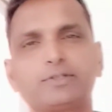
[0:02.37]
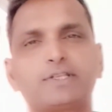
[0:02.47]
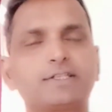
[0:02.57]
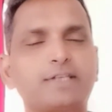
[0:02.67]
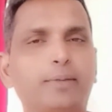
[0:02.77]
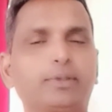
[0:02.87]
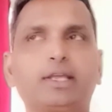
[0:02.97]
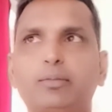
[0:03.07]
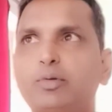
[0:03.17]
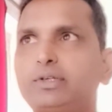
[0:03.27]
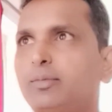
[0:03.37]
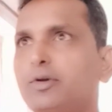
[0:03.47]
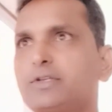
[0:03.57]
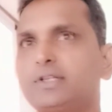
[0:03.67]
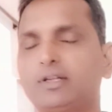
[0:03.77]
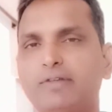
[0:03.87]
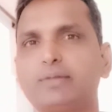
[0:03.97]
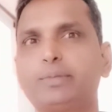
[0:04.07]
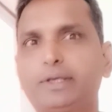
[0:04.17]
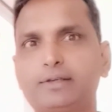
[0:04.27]
say something about emotional
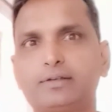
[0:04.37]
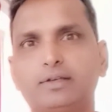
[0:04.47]
well-being.